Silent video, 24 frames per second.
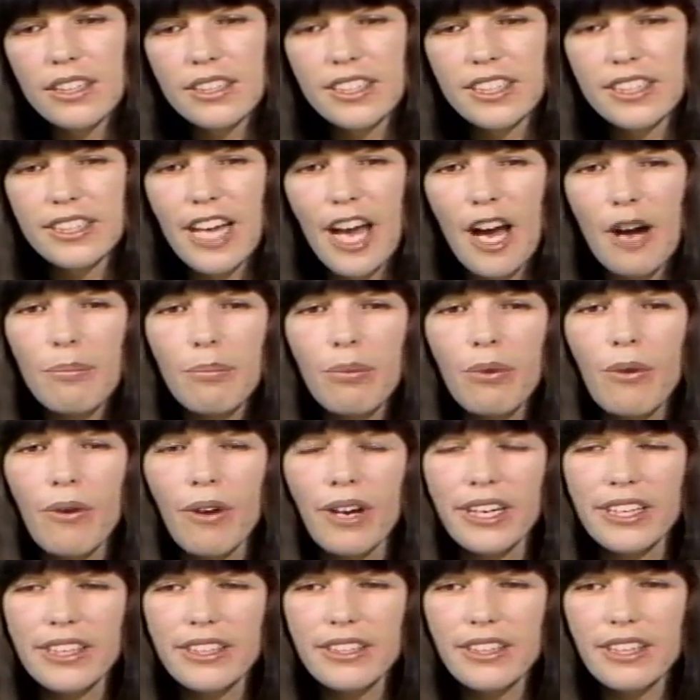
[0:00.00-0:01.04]
it's at that
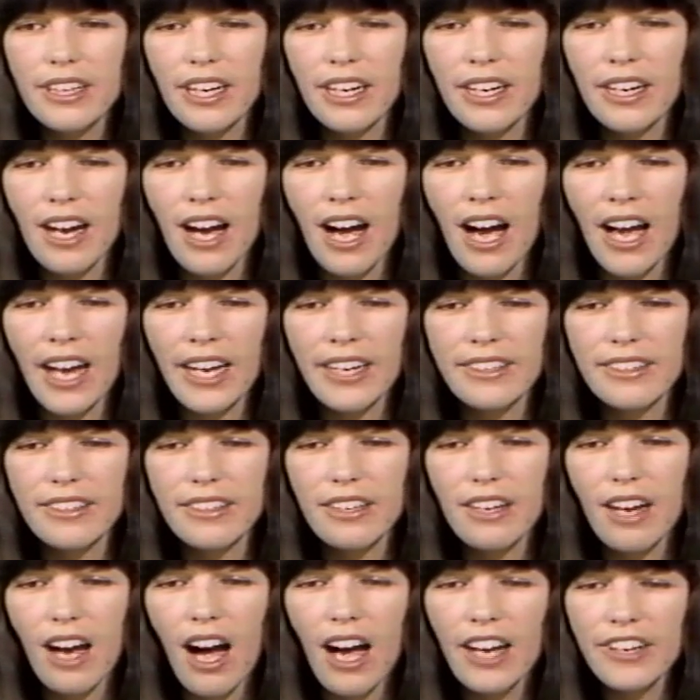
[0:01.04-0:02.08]
point that I,
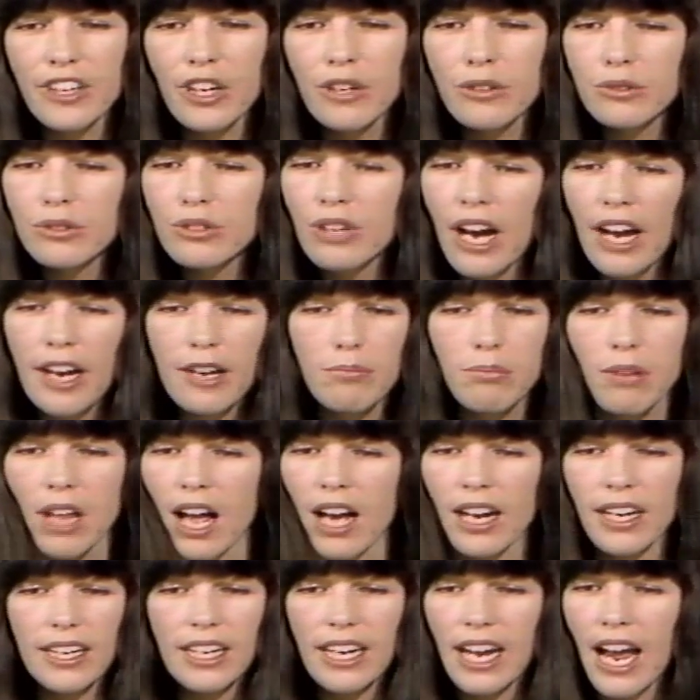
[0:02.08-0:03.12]
I don't try to
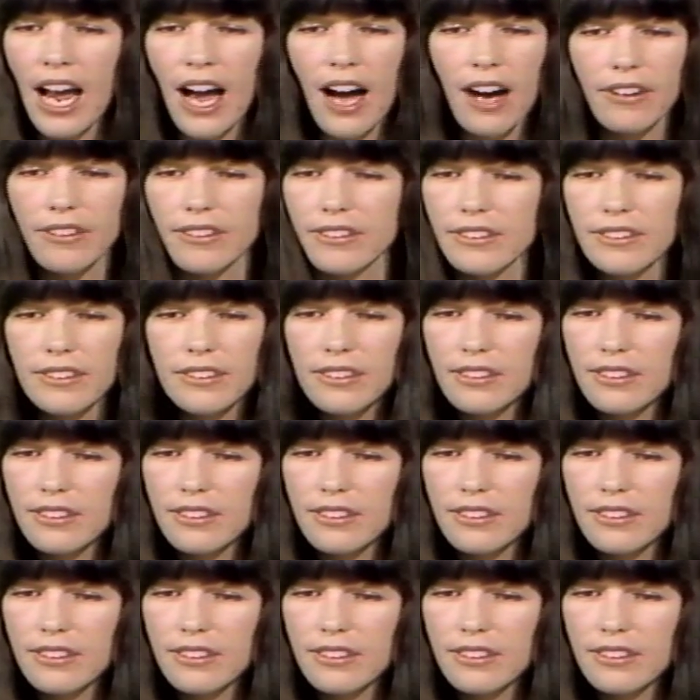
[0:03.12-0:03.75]
block it out.